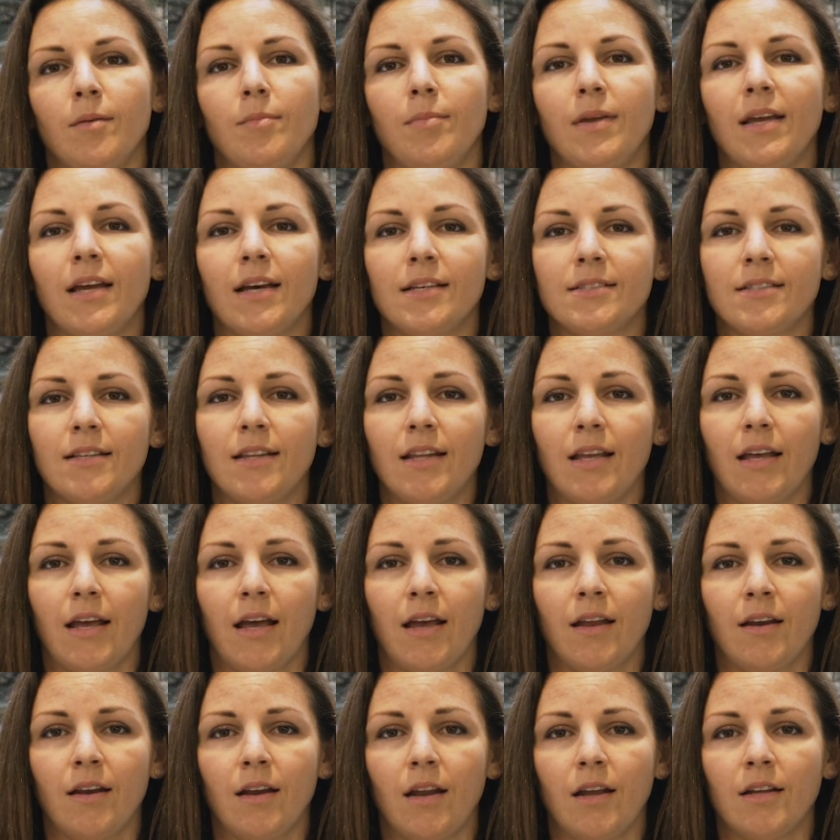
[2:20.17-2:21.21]
Because in the
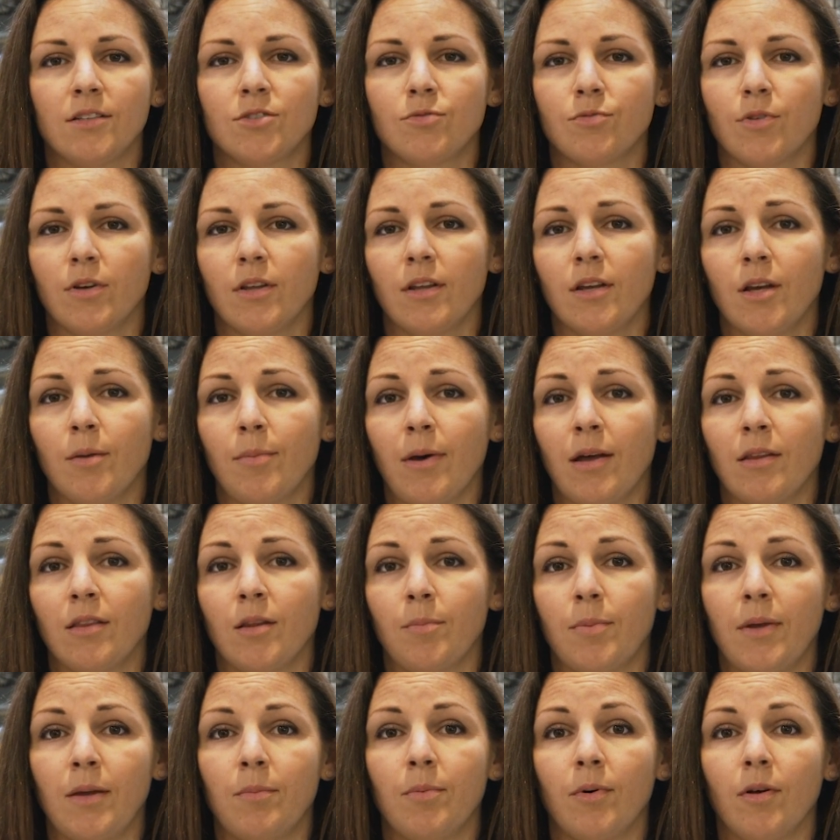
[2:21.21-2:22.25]
end, it's really about
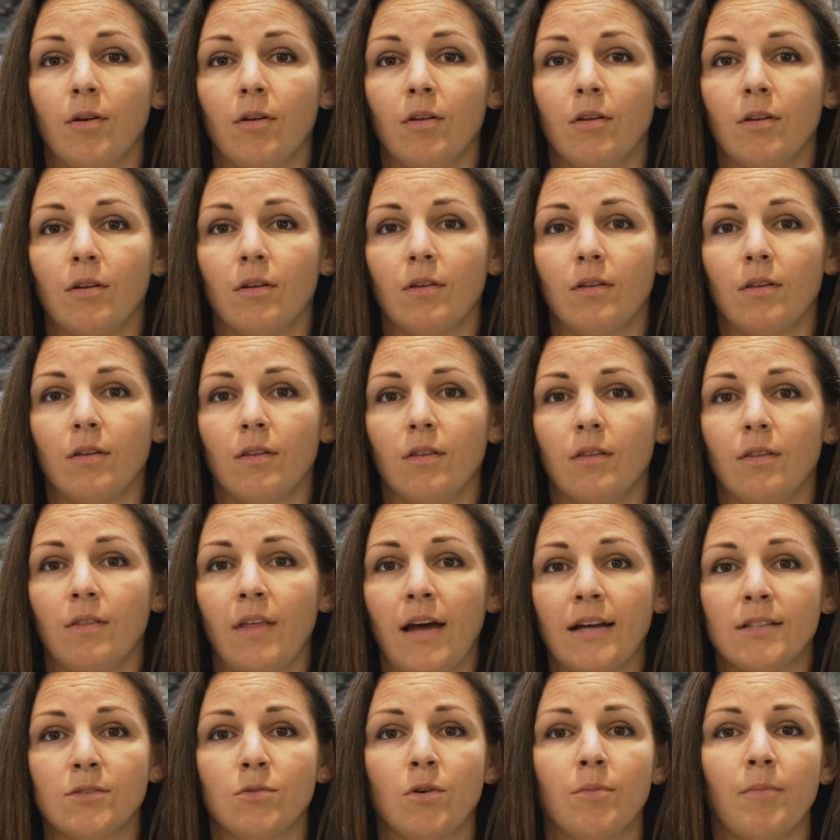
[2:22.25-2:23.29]
the people.
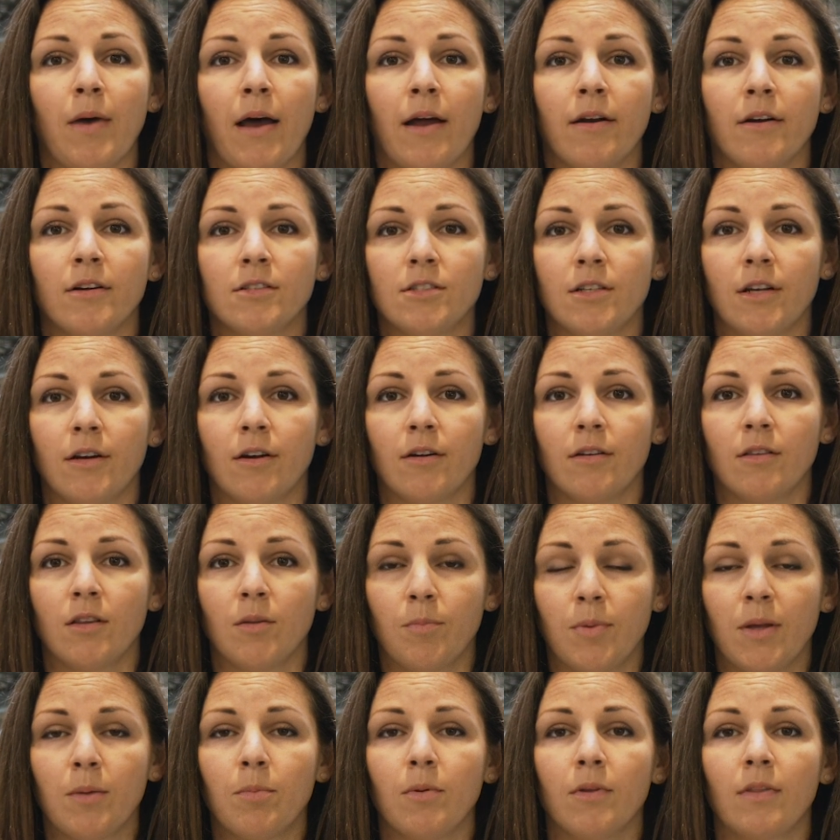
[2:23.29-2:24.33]
That's what matters here. The
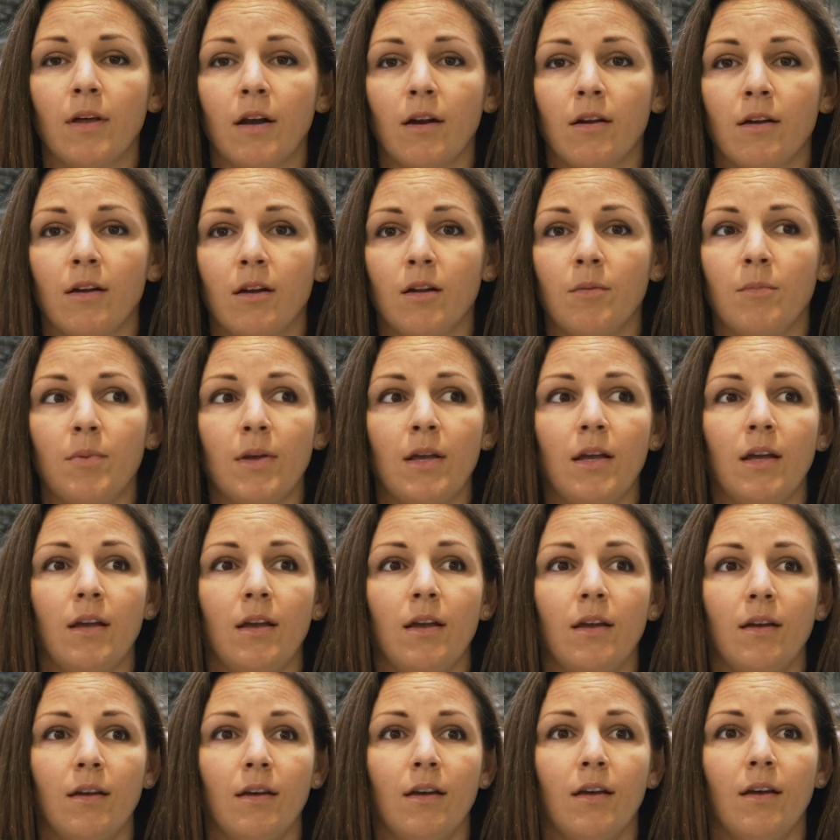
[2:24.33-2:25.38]
people that are going to
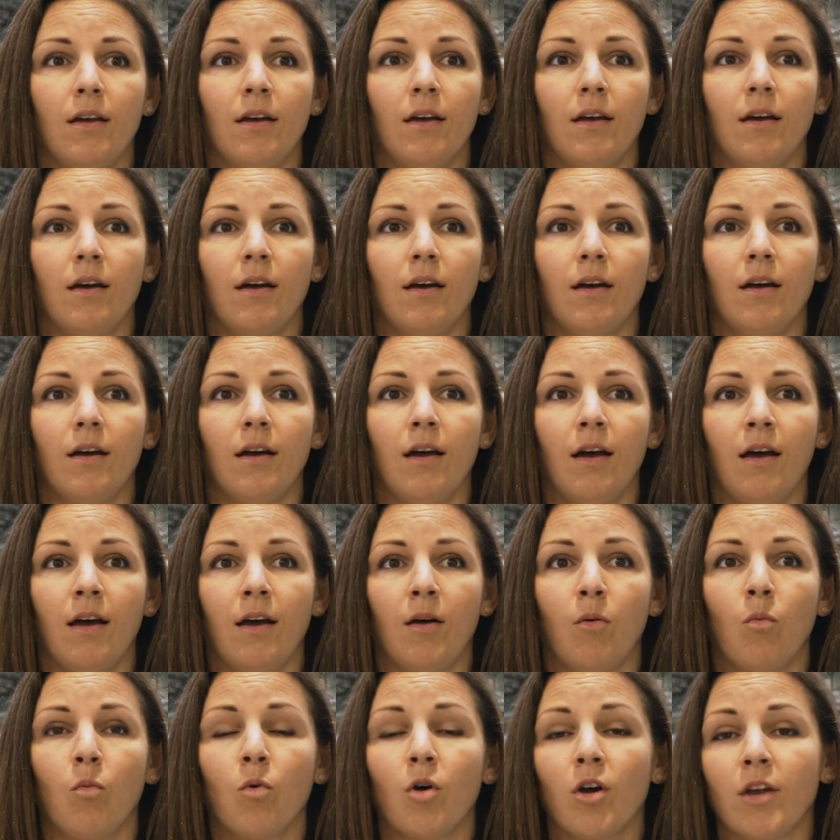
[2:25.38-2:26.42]
be
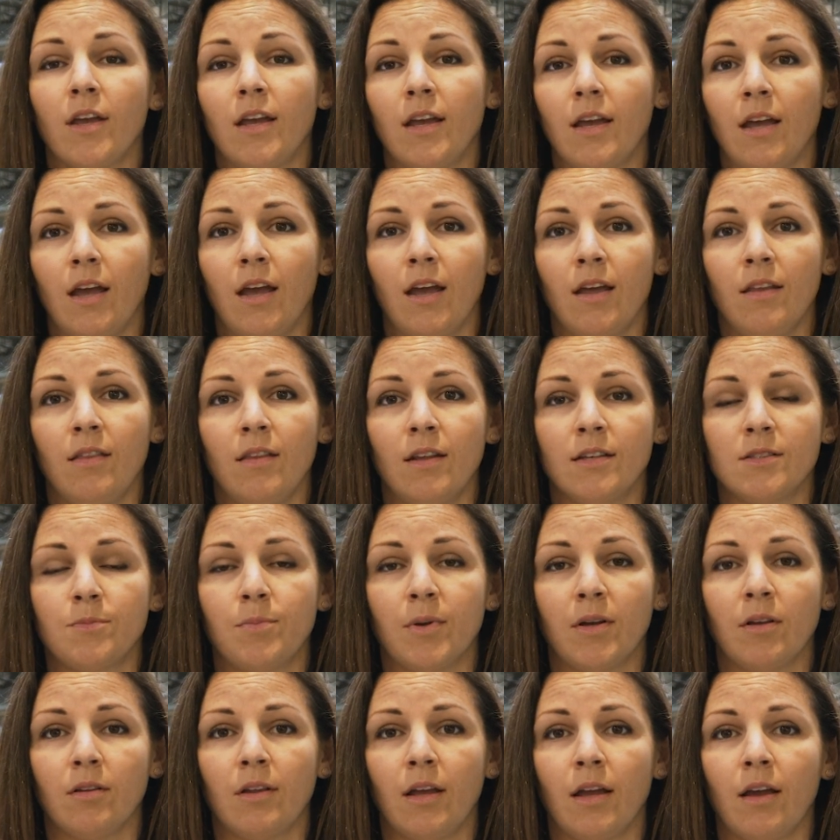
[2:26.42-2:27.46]
working in this
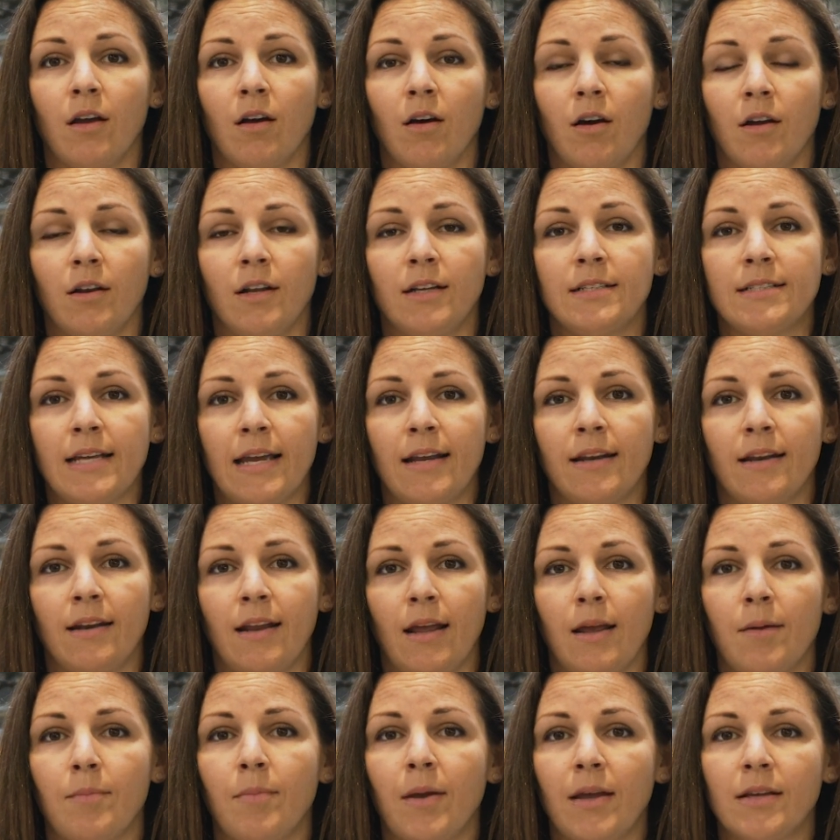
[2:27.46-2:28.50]
building on a
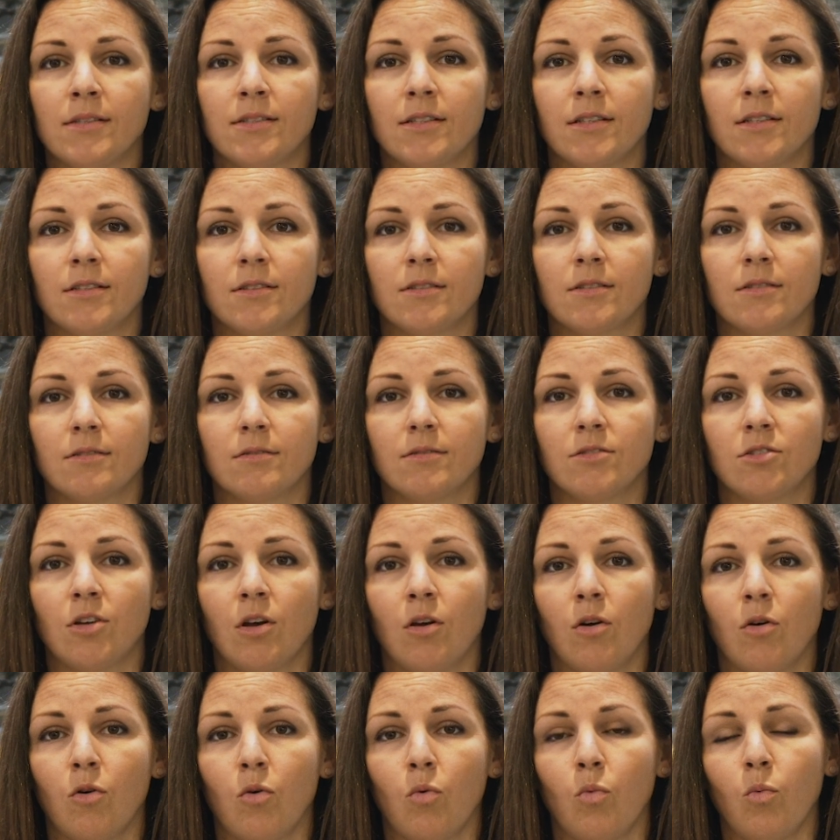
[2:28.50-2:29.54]
day-to-day basis.
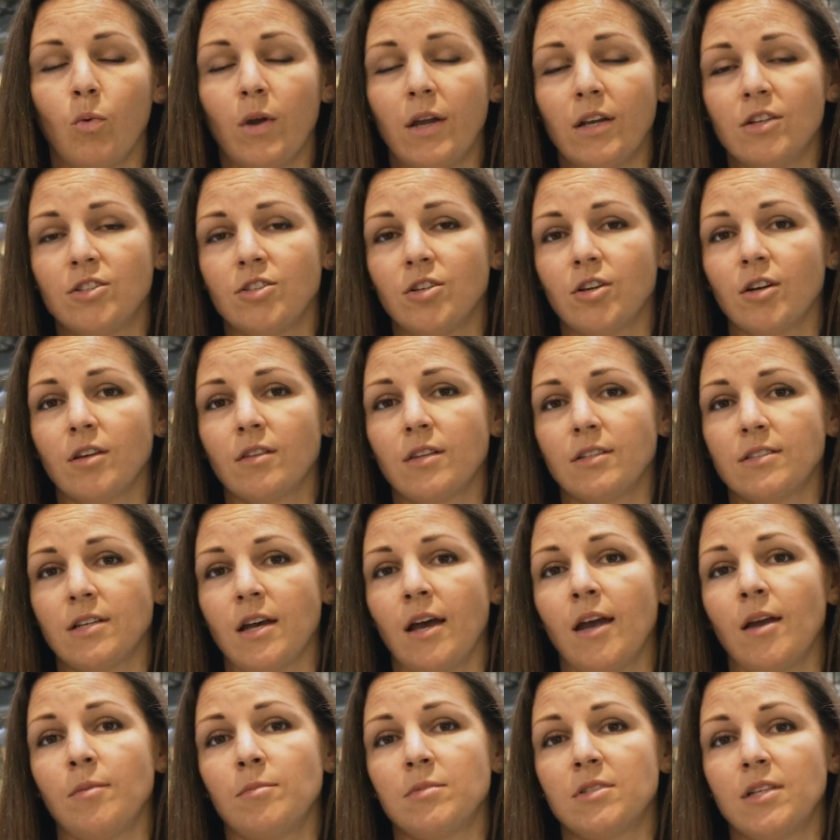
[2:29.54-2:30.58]
So we took the
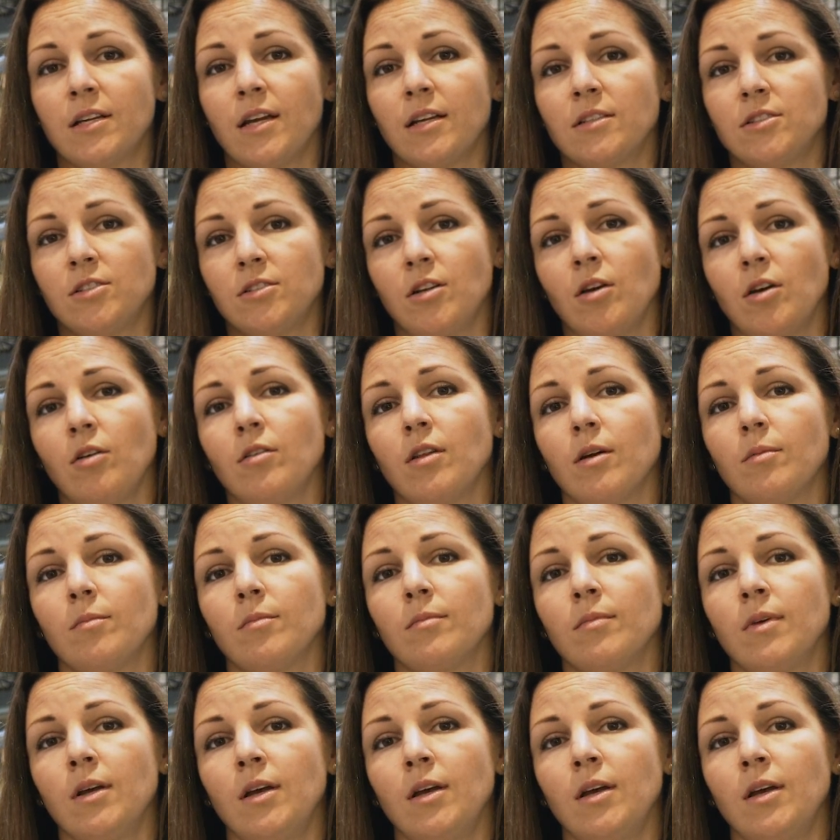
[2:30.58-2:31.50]
time to get to know them.